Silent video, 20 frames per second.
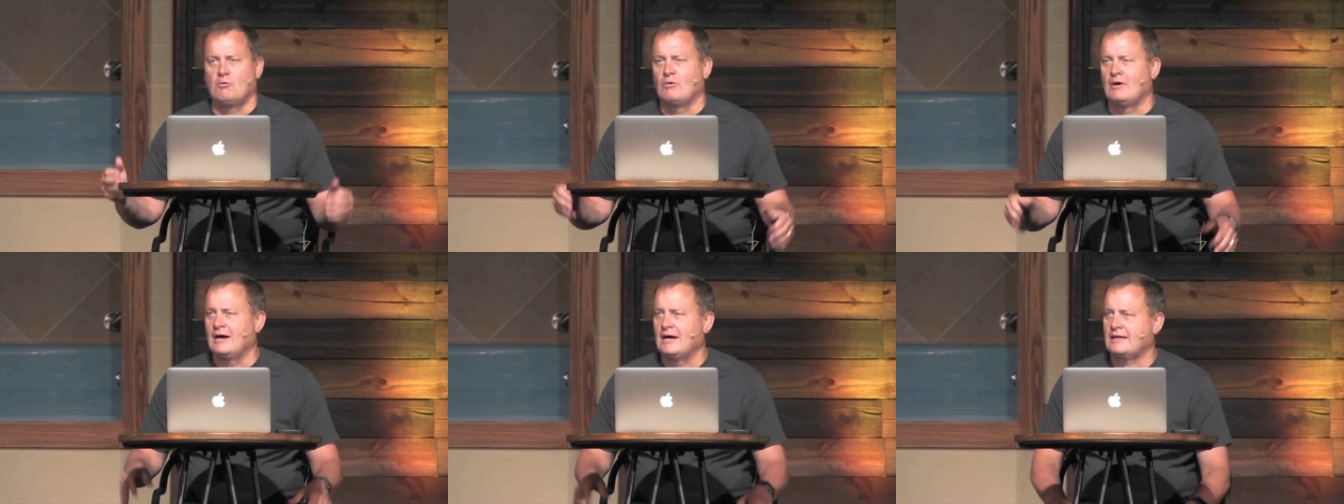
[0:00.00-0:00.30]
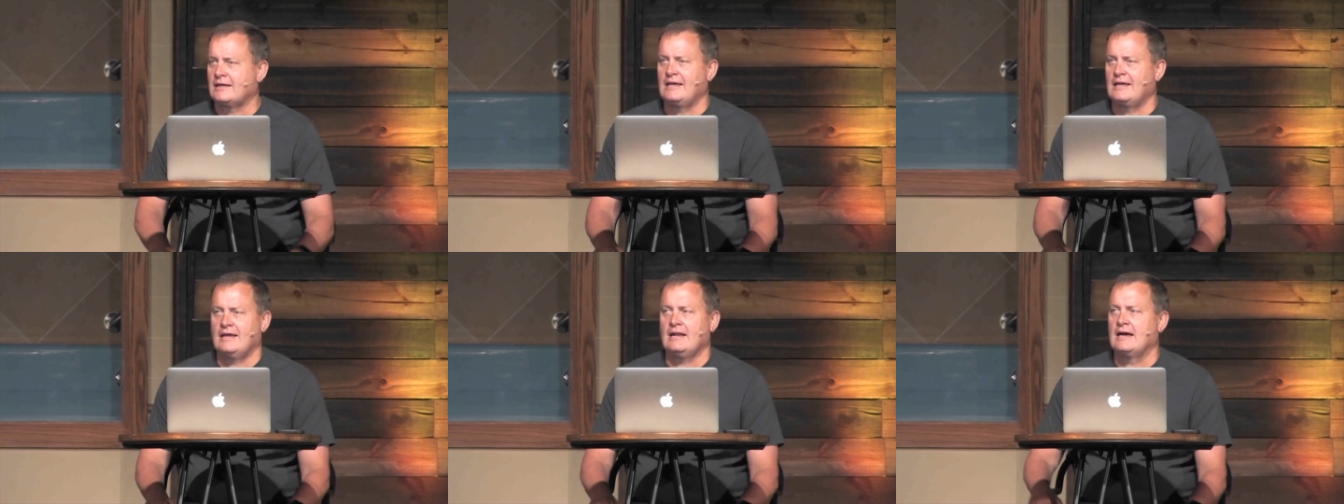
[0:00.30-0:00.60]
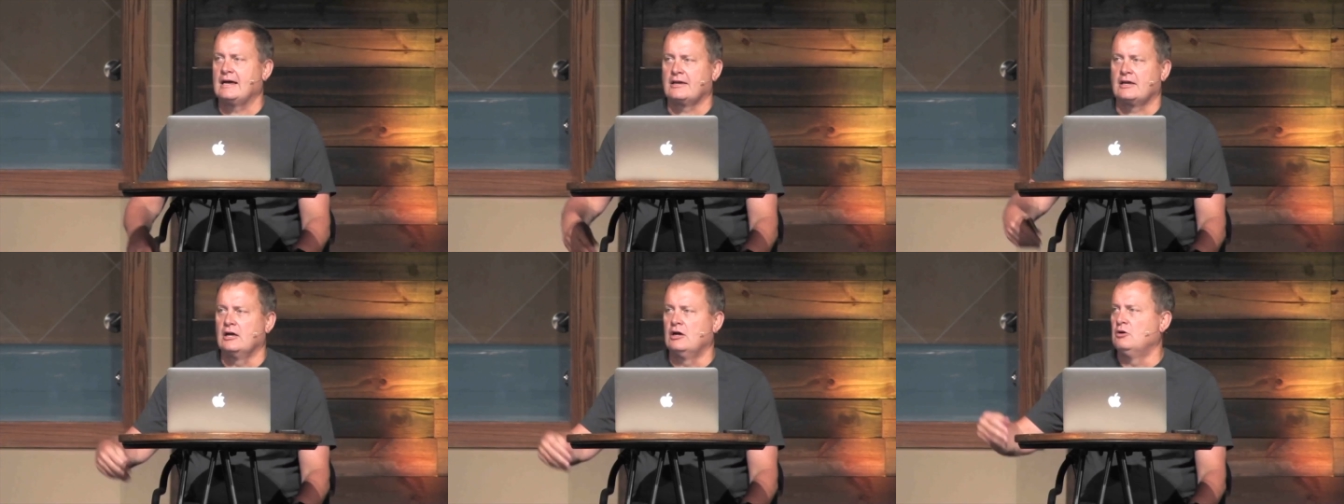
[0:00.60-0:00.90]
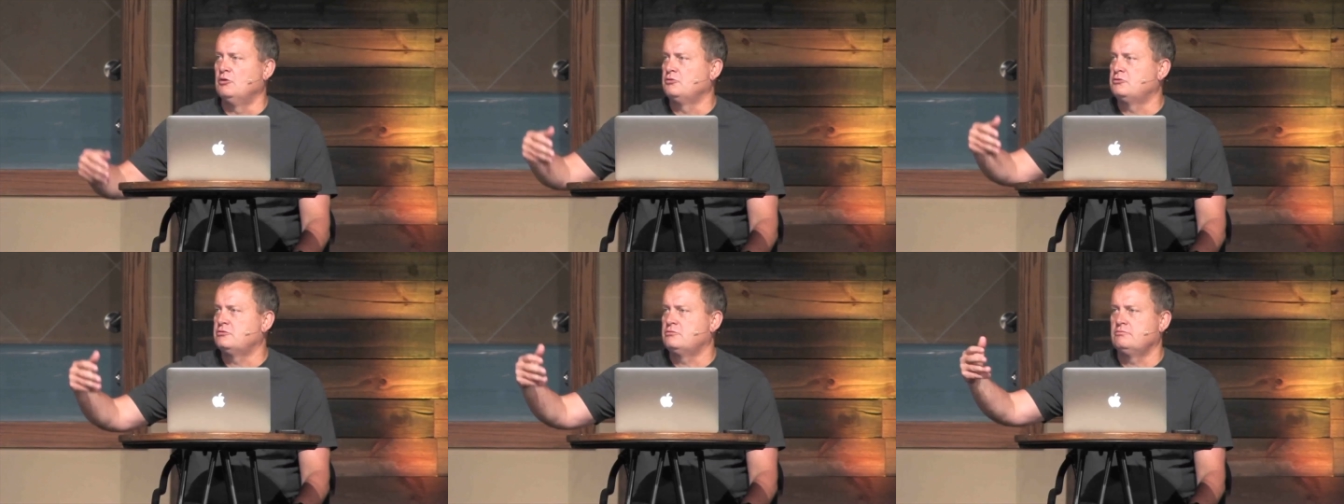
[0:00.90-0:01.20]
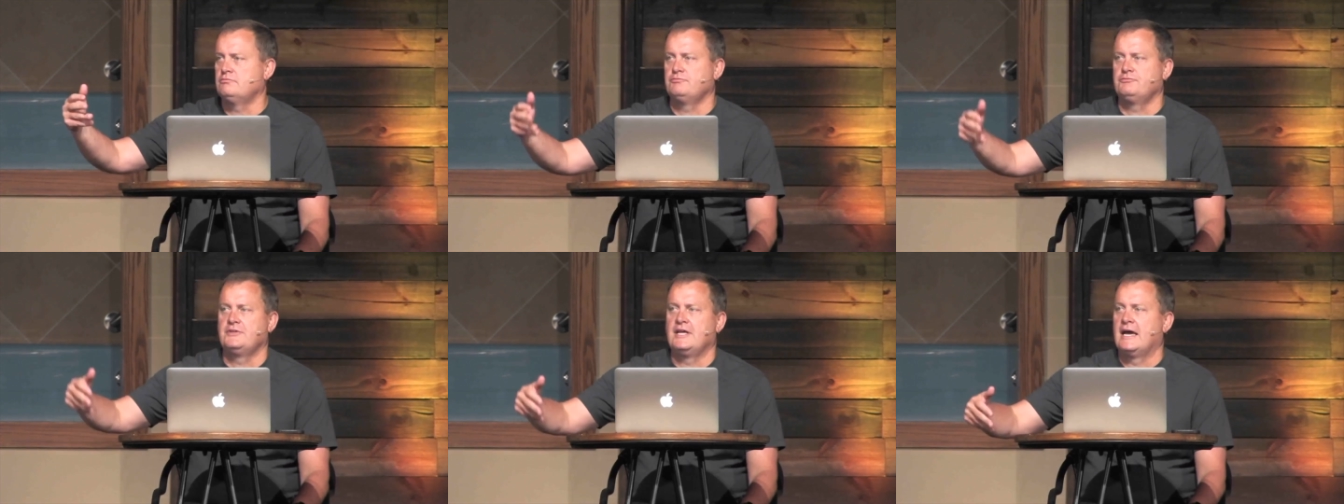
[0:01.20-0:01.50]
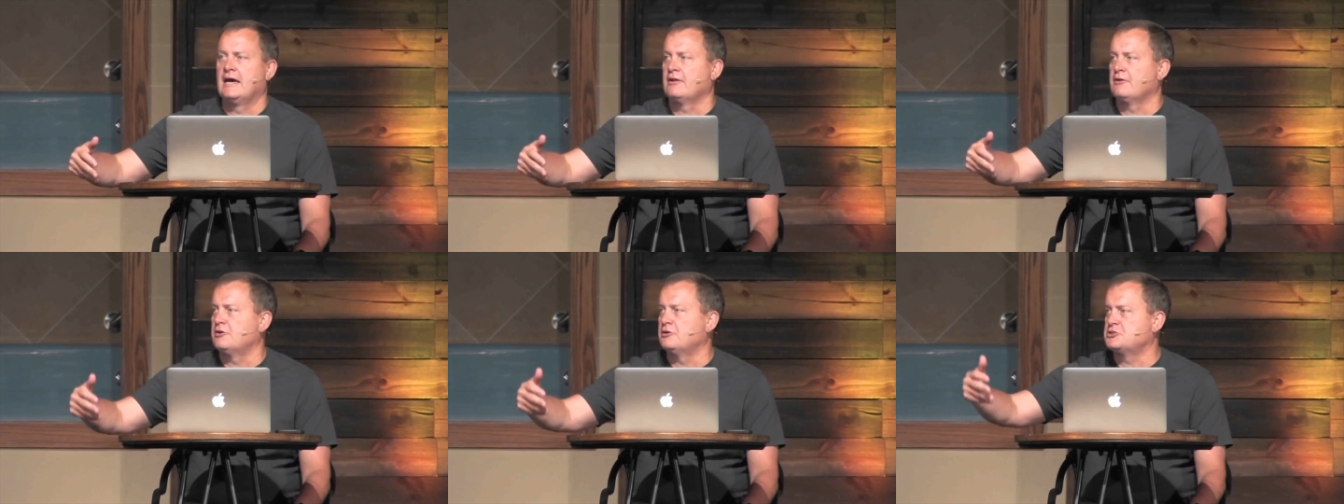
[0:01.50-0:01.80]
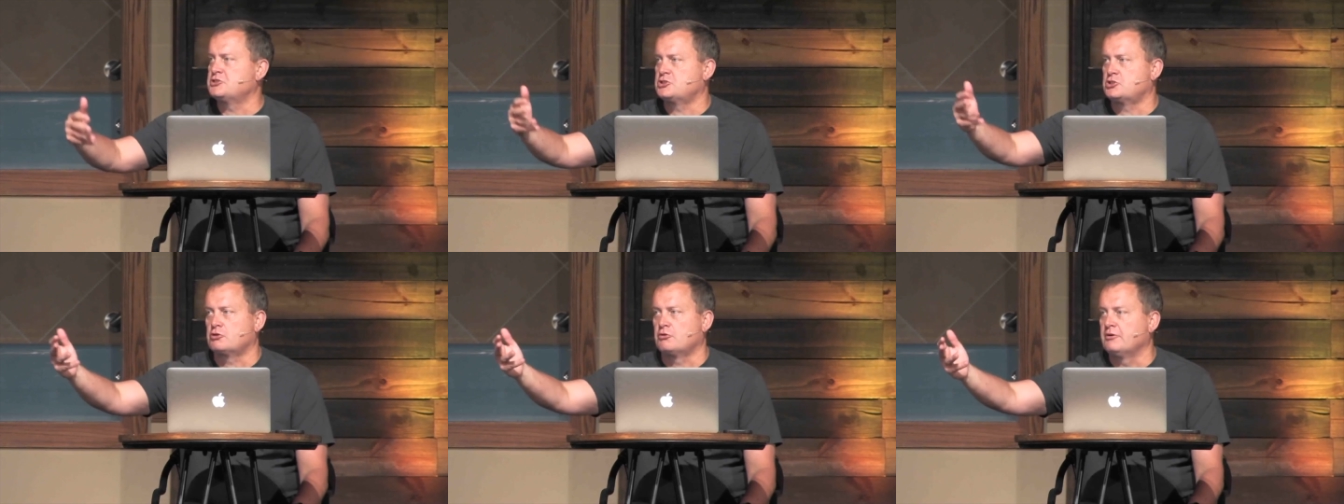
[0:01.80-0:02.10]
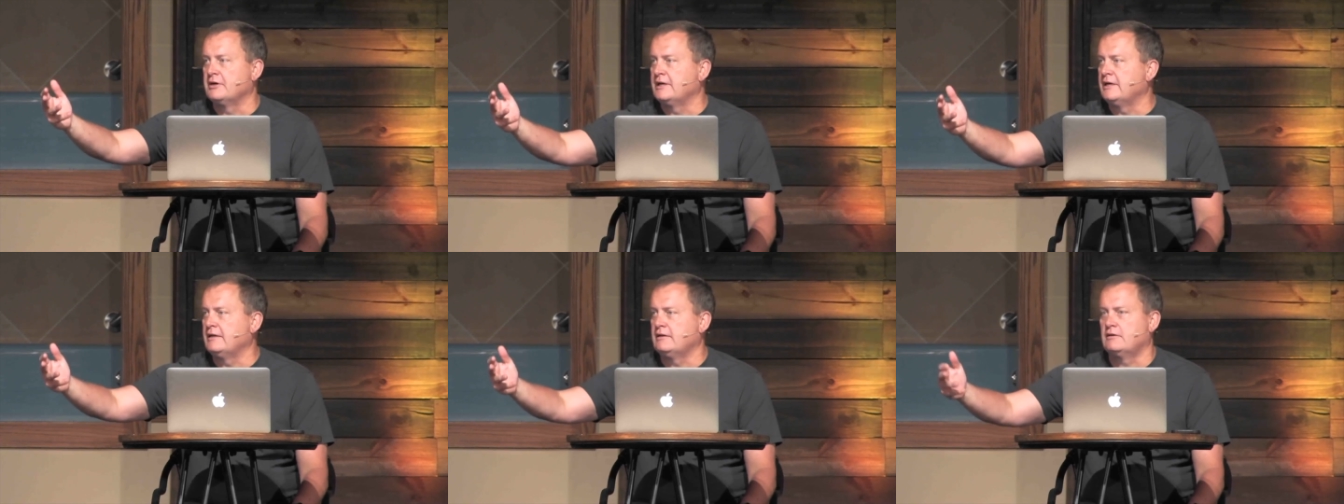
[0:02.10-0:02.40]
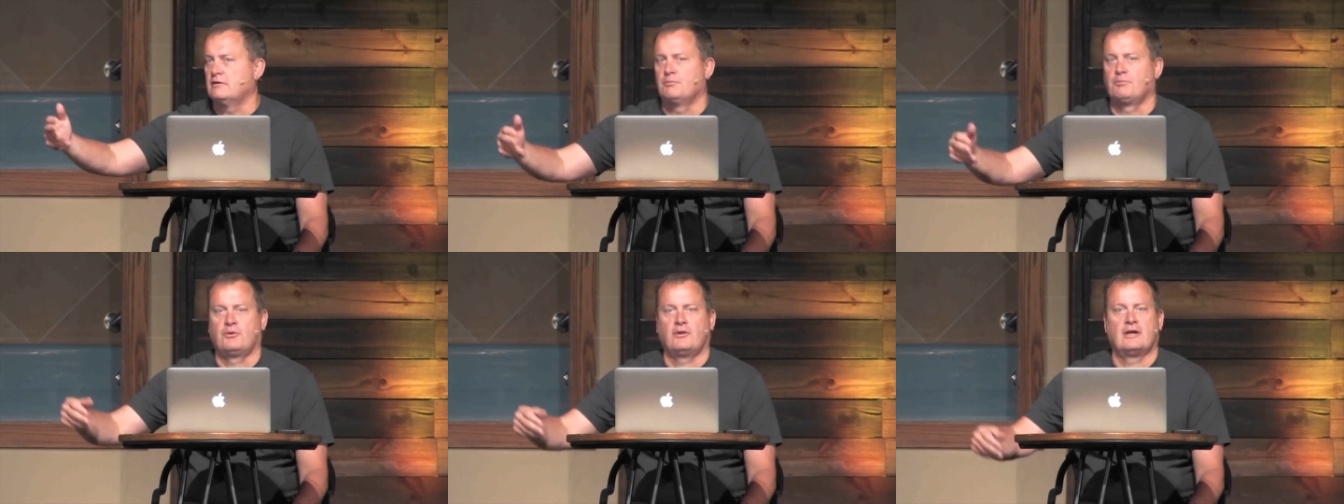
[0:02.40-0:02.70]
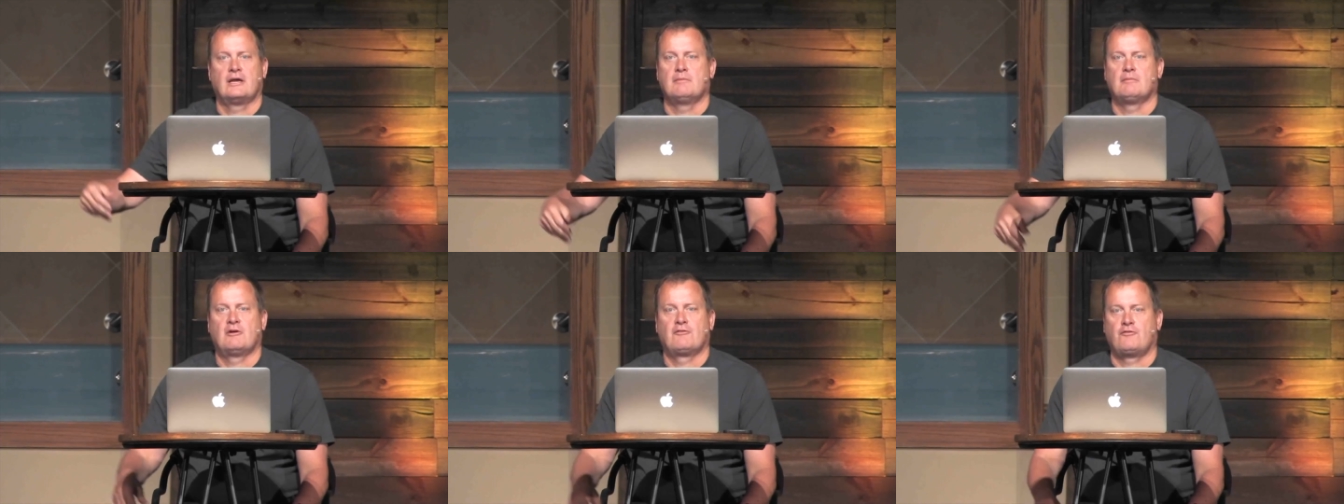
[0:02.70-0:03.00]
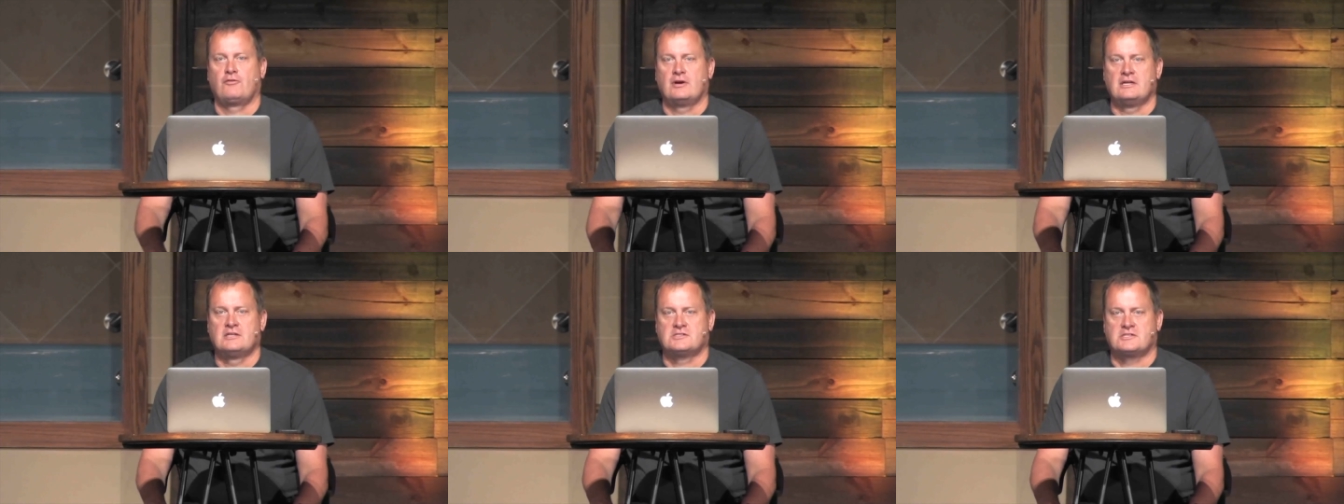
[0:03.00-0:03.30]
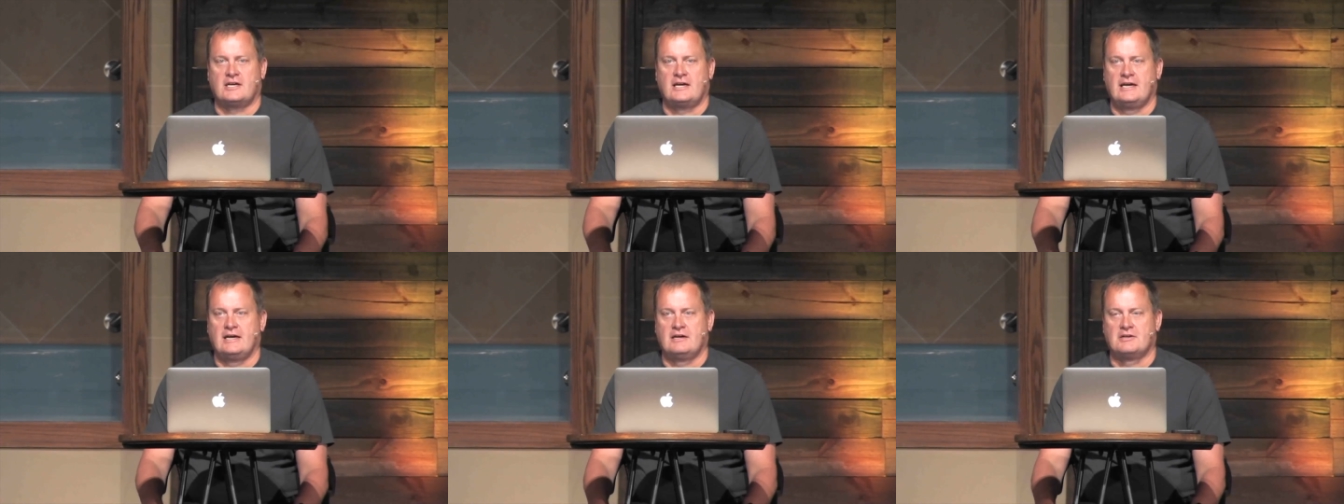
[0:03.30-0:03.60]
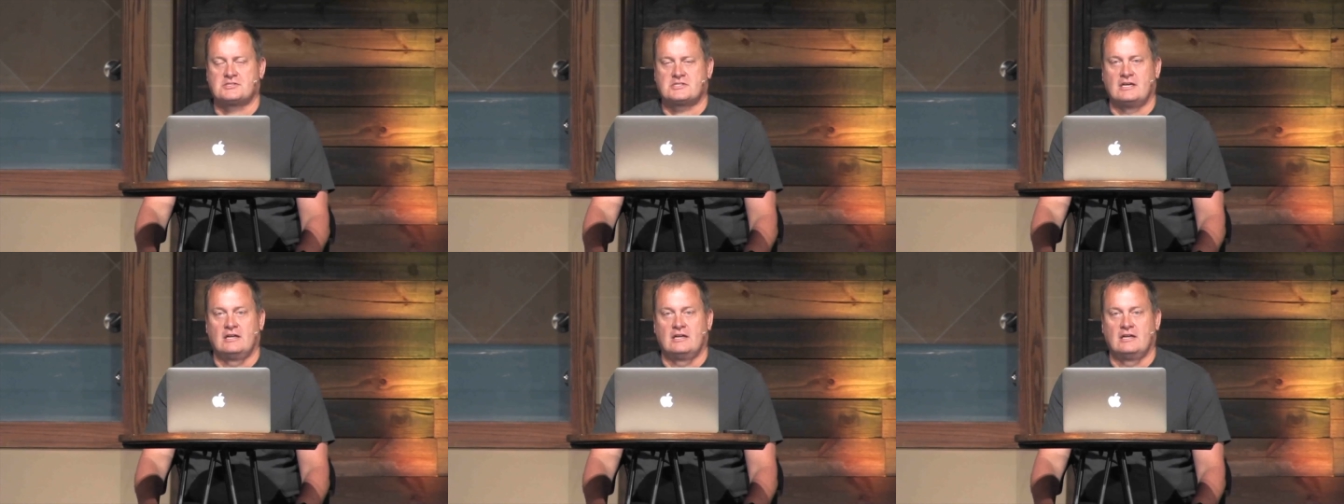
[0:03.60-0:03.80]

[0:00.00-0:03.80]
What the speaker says: why can't I go down the street to play at my friend's house.